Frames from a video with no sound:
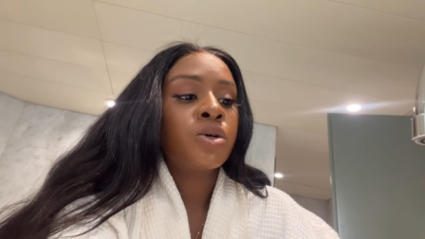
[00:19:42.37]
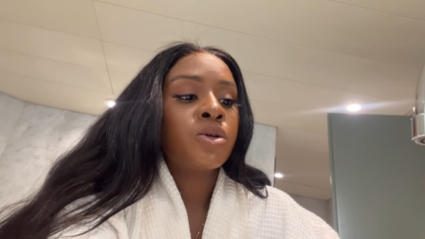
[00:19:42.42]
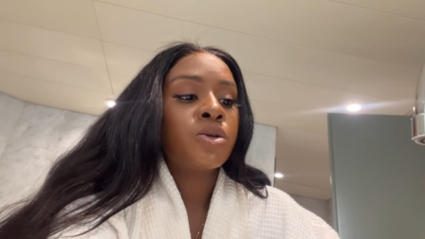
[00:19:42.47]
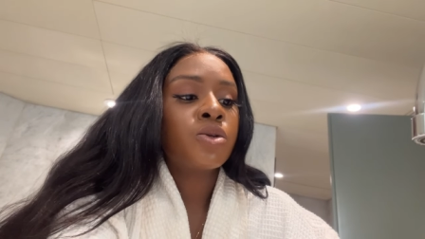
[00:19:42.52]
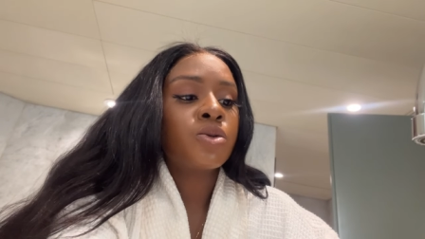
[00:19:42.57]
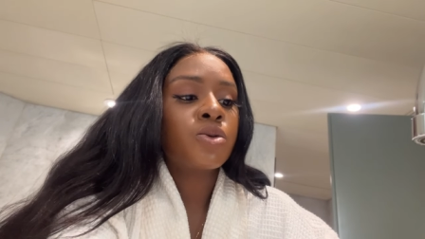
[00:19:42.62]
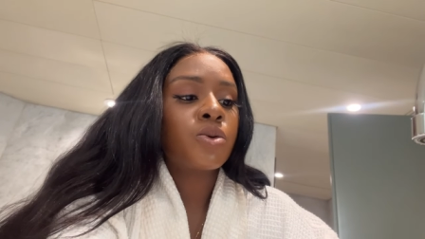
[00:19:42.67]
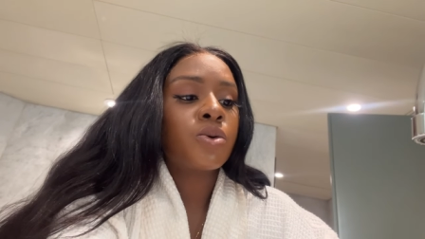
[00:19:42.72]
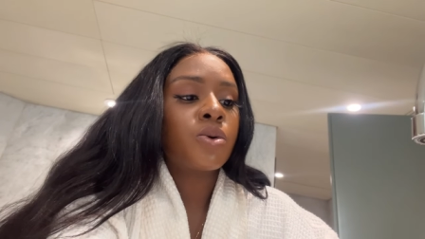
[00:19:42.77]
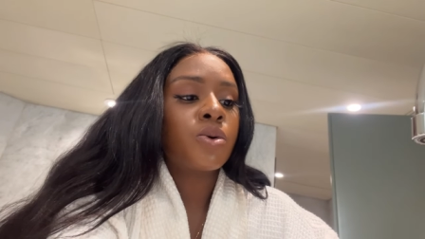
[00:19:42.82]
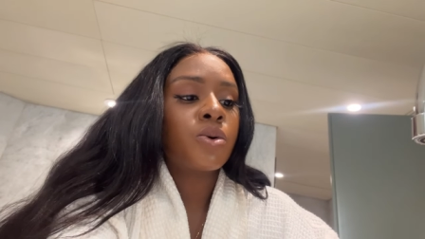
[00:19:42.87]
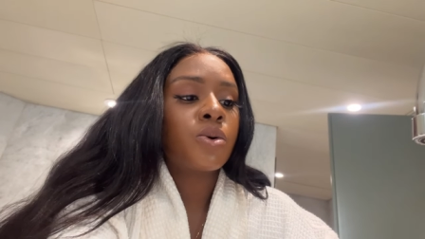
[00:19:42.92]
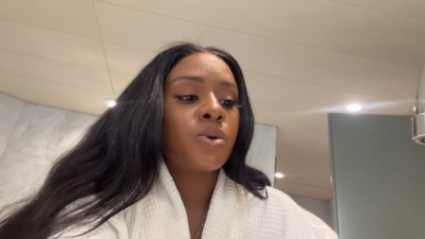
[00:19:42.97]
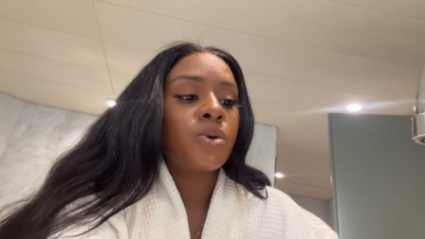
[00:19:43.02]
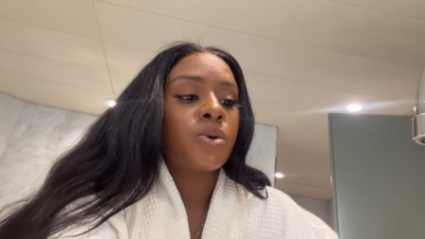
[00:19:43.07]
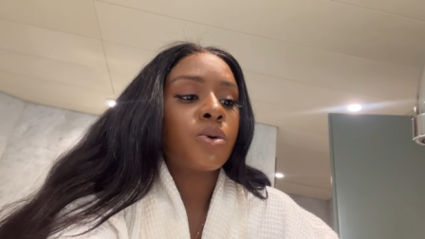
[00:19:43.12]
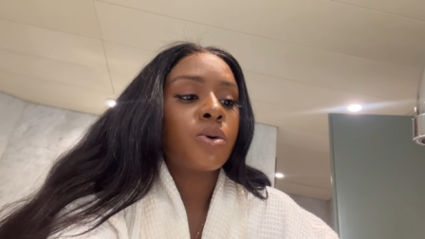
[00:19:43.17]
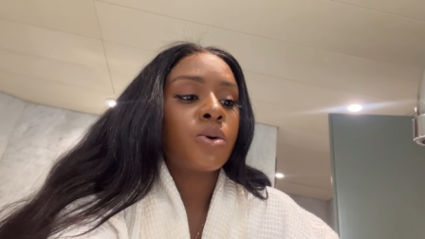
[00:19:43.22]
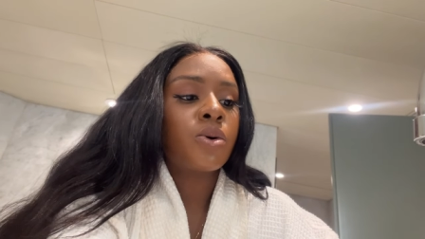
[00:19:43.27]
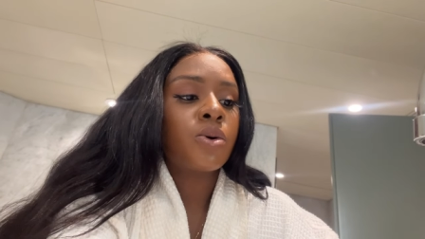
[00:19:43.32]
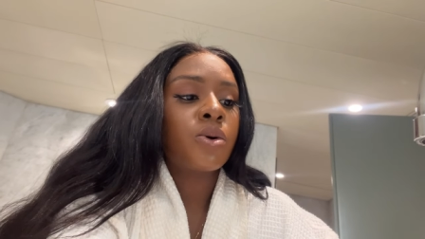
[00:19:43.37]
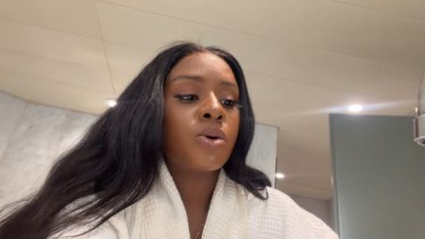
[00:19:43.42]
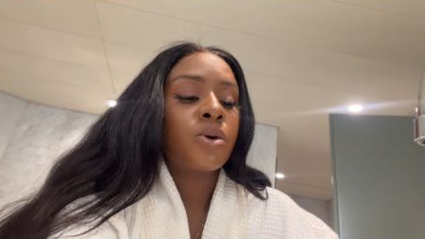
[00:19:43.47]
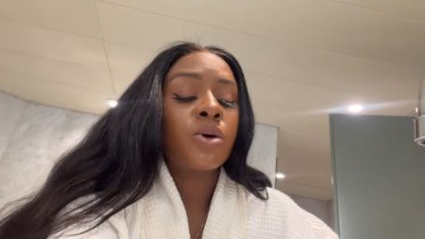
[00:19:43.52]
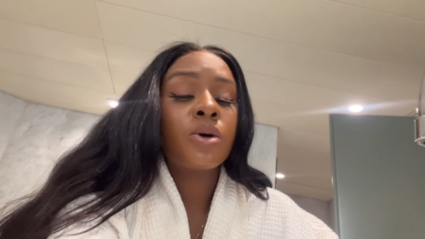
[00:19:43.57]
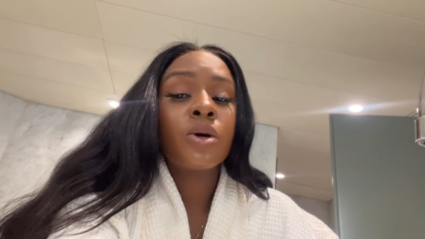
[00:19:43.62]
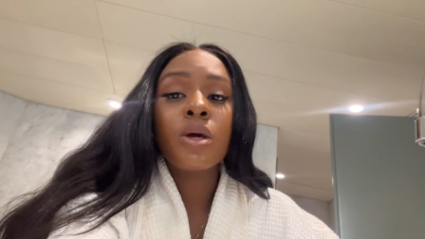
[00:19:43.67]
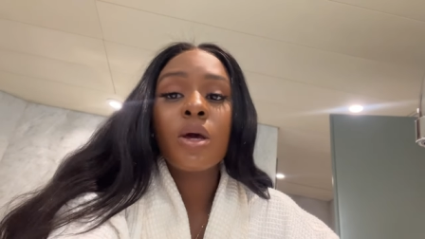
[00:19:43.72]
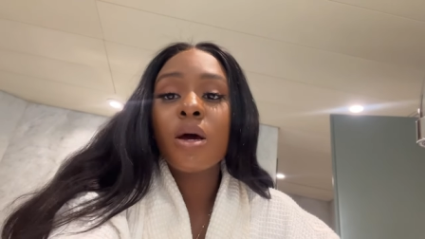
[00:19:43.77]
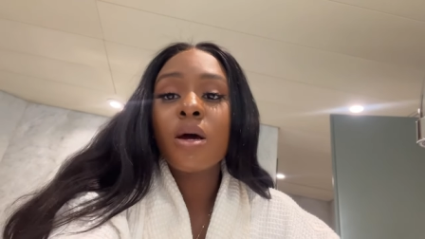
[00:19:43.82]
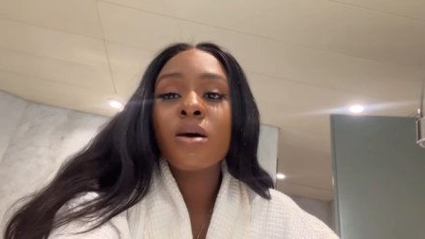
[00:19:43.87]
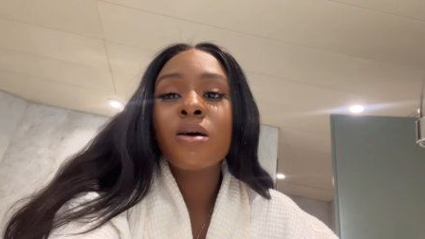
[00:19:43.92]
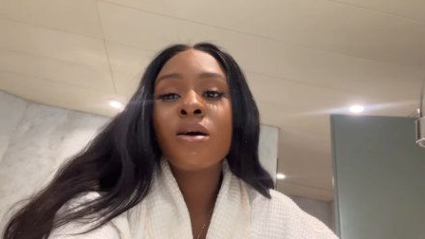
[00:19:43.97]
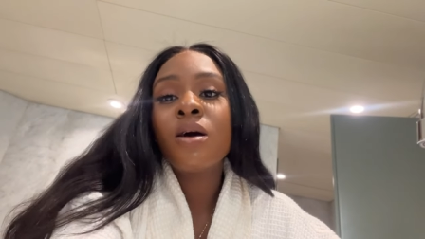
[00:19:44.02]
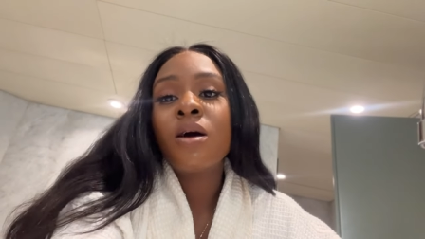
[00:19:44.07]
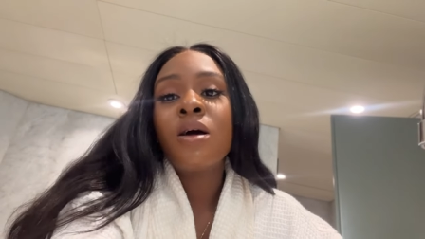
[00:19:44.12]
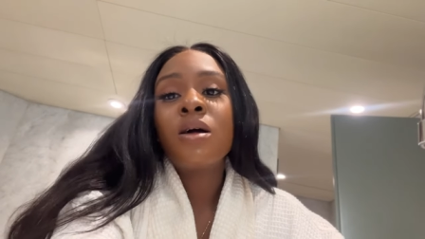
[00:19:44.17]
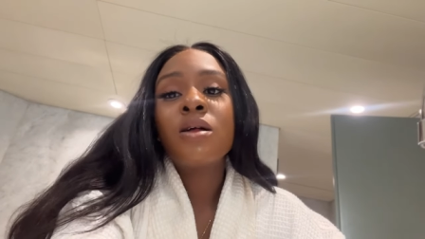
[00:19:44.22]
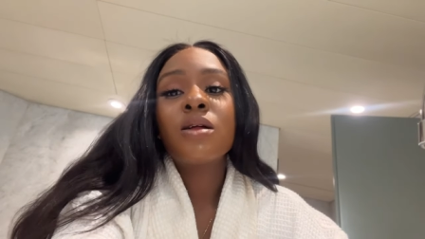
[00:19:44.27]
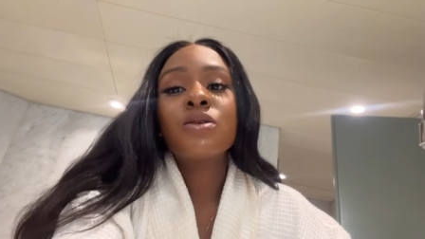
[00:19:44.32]
So yeah,
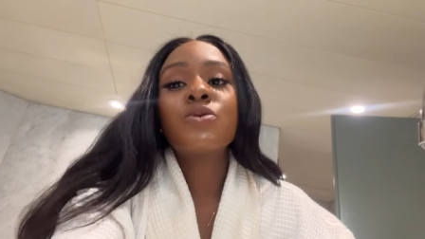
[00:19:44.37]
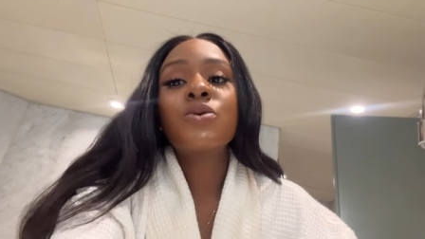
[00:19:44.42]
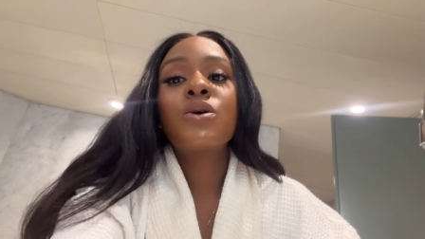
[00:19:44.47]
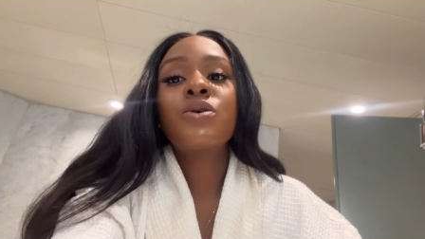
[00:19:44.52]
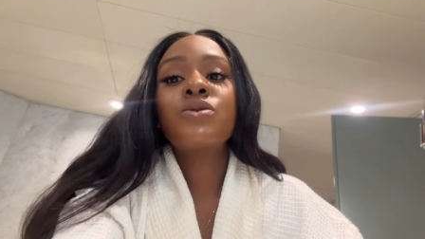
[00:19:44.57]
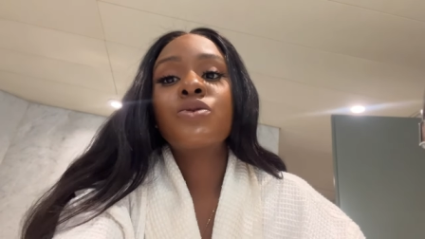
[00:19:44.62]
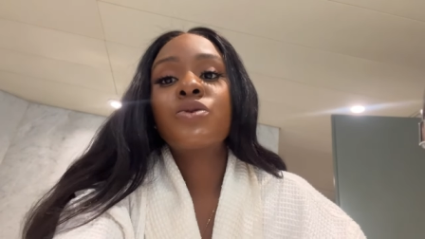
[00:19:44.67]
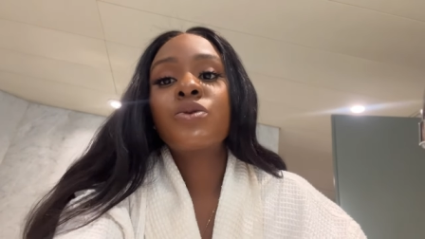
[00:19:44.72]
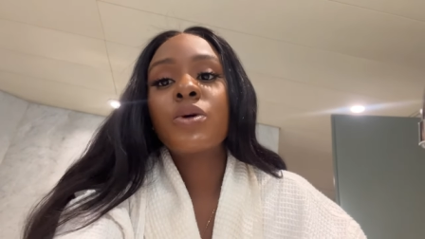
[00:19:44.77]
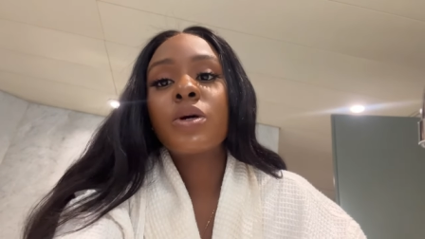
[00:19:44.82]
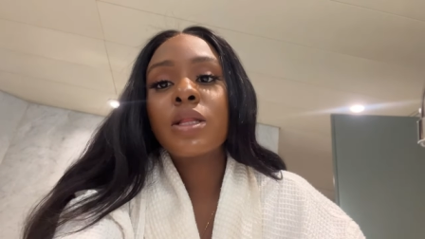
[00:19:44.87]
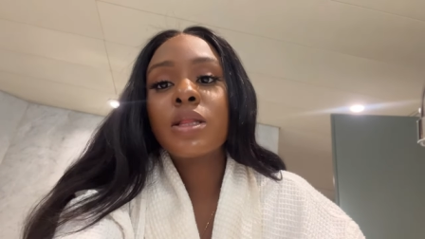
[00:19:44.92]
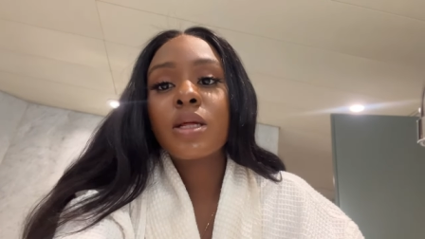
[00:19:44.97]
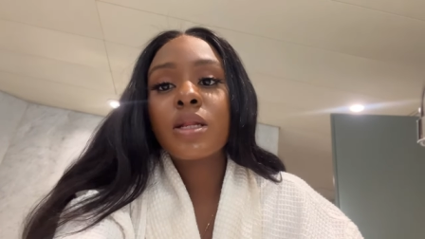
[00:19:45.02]
that's what I was doing.